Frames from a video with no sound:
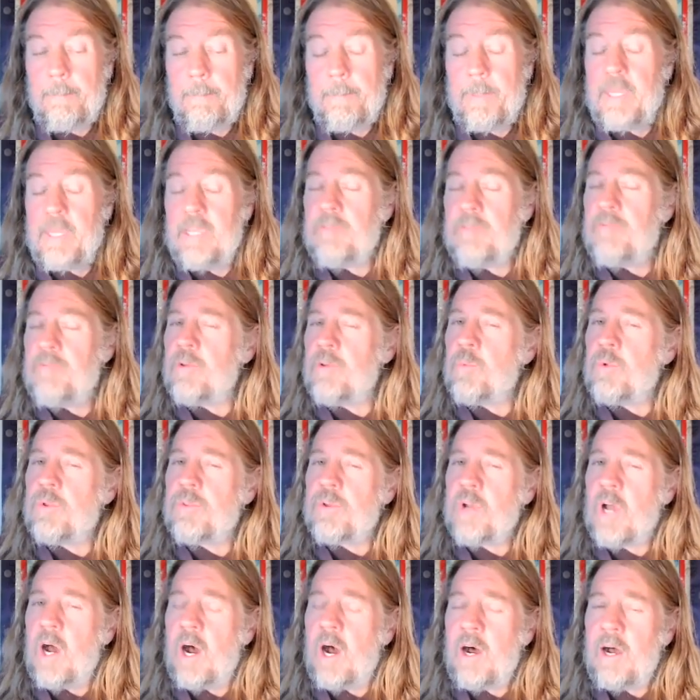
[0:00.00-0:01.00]
even
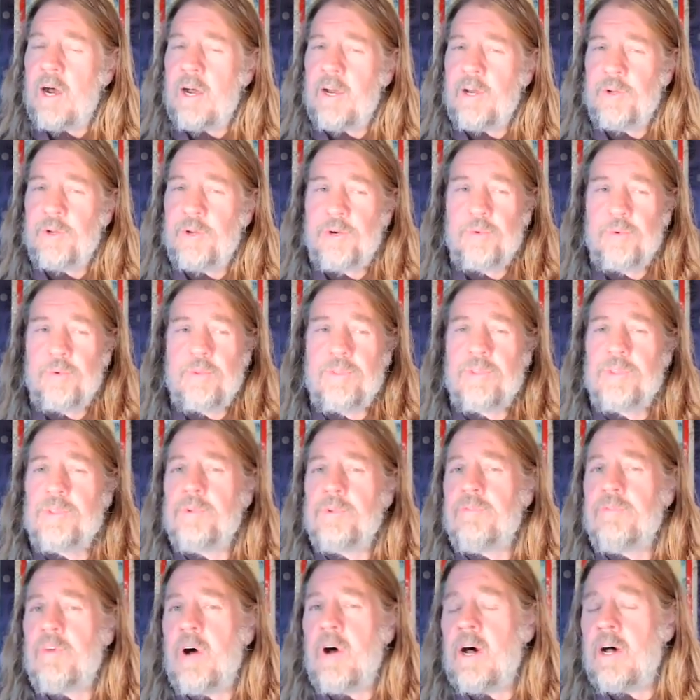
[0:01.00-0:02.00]
with God or with the
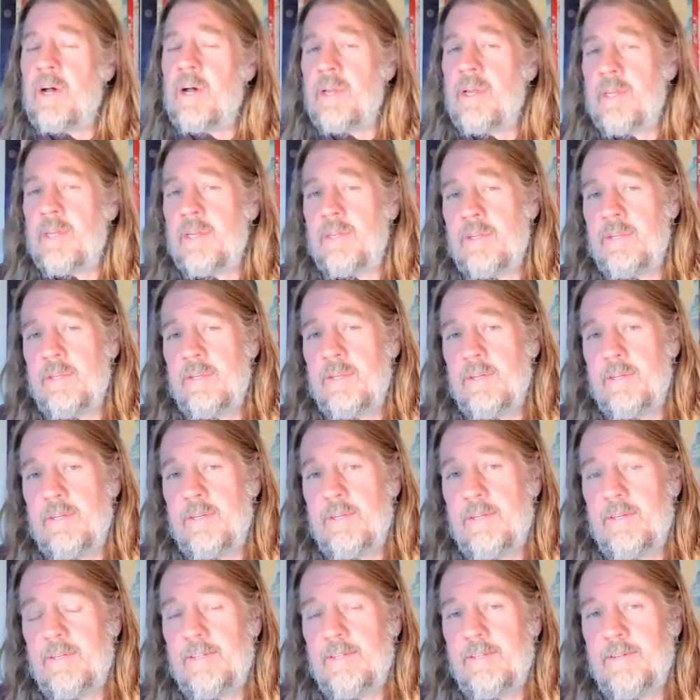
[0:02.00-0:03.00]
divine
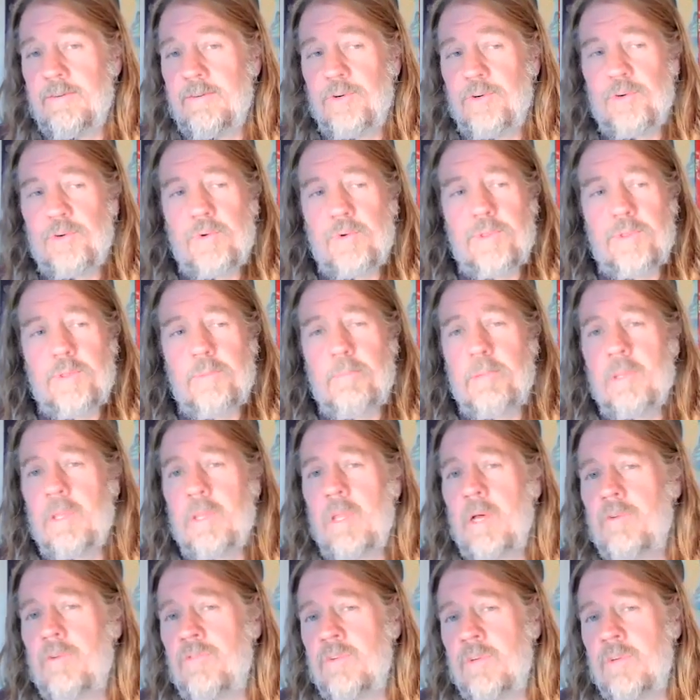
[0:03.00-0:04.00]
or with the
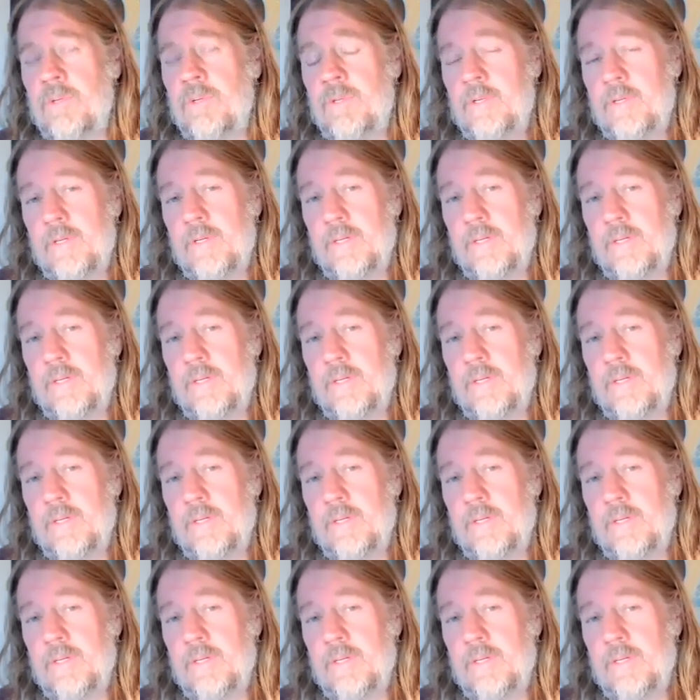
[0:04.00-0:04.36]
beloved,